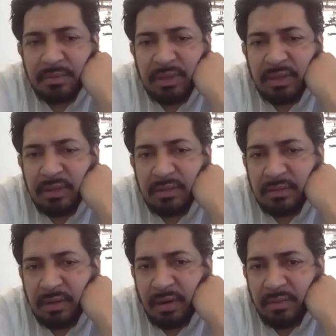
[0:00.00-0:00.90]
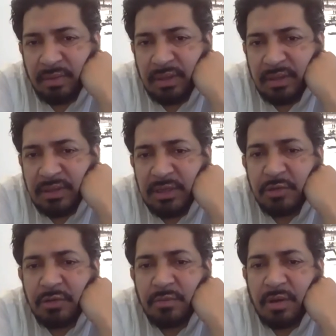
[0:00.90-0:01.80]
We
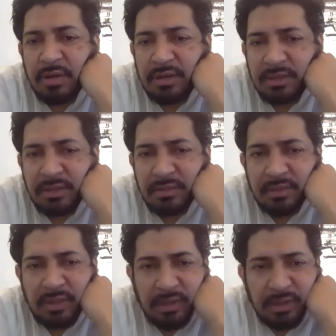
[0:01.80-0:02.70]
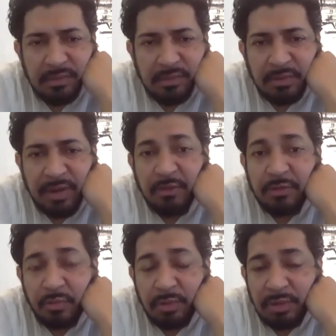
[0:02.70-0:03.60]
continue to monitor
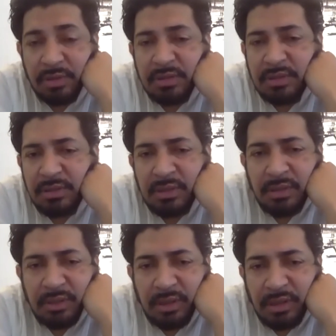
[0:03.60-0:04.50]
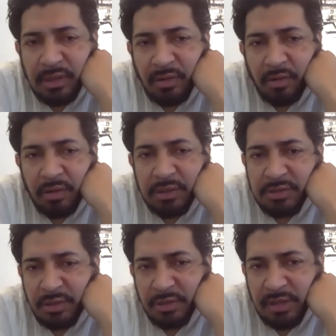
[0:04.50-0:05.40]
around the world all the
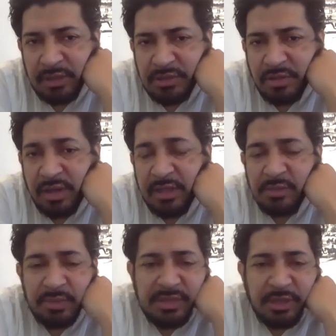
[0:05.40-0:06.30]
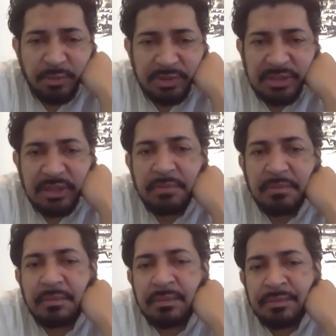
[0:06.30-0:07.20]
circulating strains. We sequence
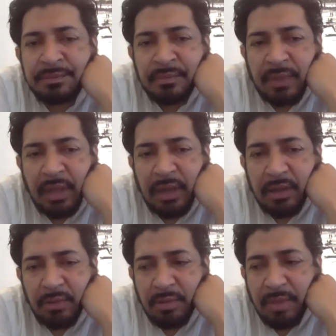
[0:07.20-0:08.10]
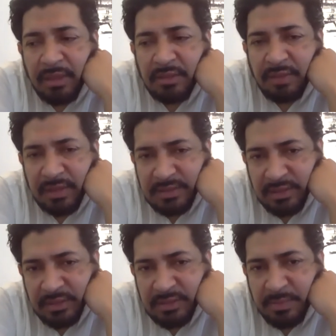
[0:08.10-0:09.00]
them. We make the
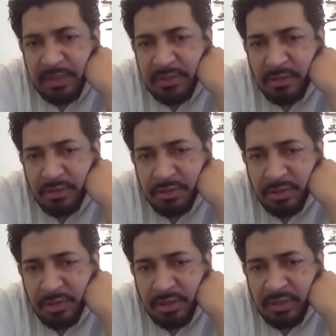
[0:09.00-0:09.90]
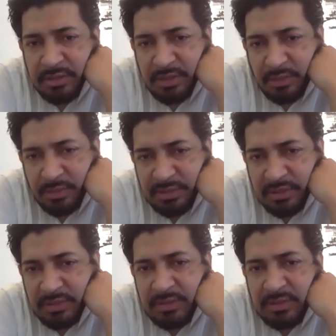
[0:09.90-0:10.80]
vaccines based on the circulating
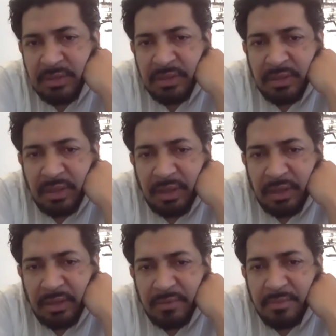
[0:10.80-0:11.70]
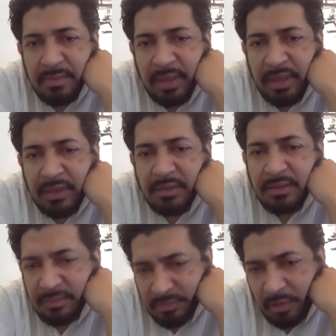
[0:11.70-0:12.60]
sequences.
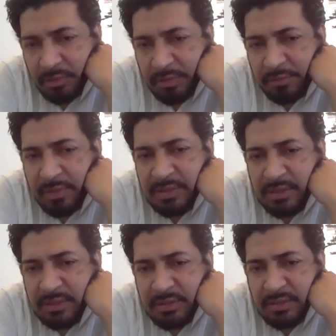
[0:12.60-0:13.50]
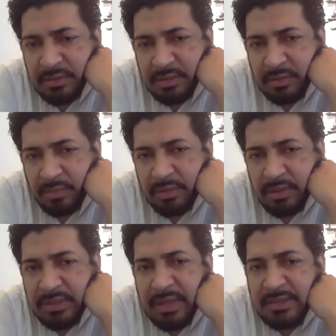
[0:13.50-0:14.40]
And although influenza is,
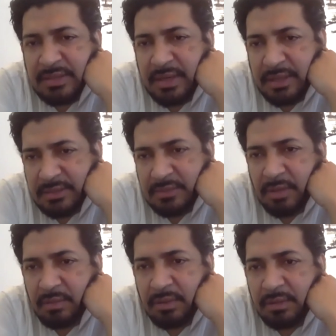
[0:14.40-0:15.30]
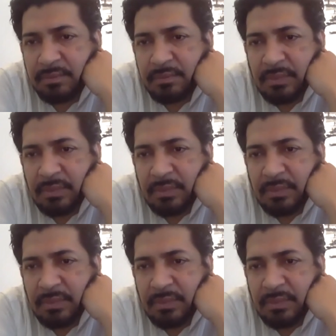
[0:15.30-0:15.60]
we test less, we will